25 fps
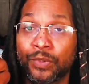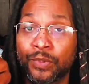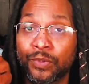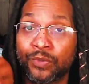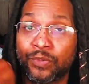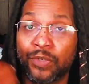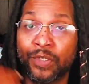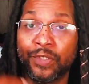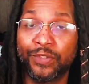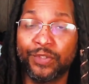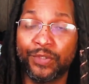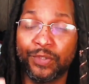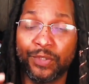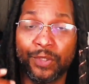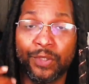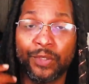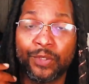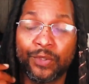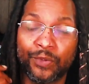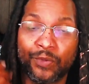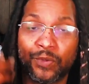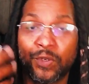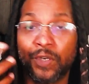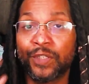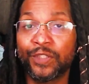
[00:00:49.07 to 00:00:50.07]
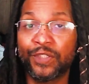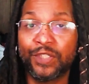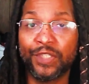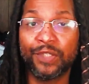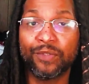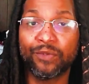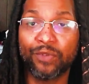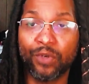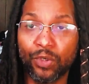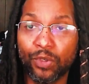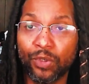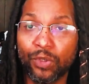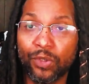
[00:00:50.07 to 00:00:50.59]
Crunchy,
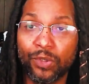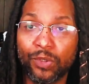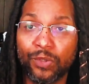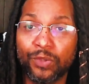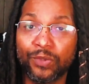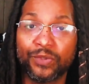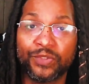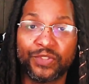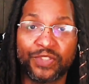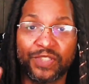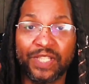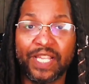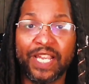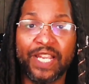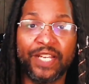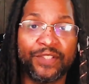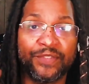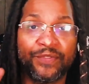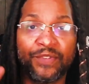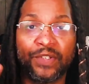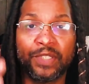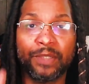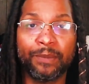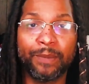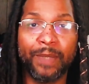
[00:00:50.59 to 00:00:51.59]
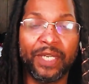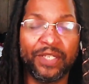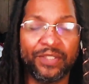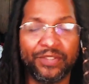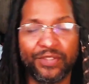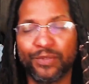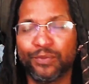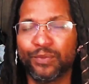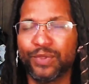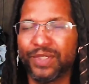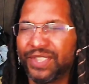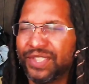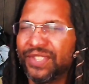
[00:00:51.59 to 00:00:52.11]
Crunchyroll slash
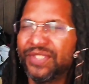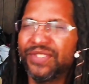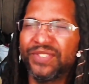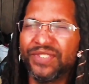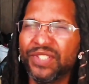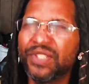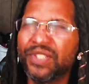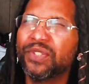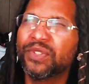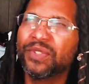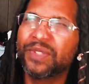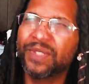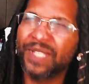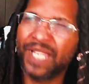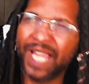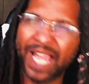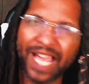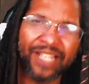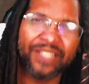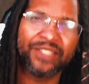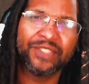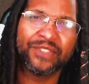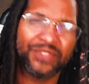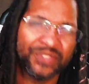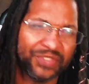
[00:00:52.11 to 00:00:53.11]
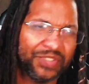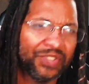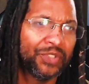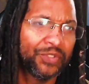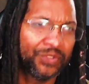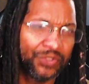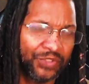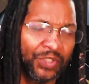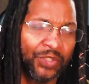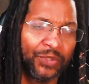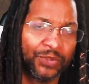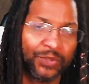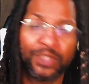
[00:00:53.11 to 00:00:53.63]
Funimation, which is still kind of still
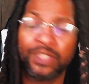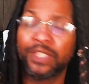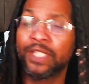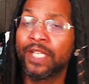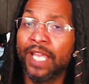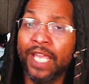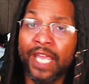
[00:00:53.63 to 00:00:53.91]
Sony.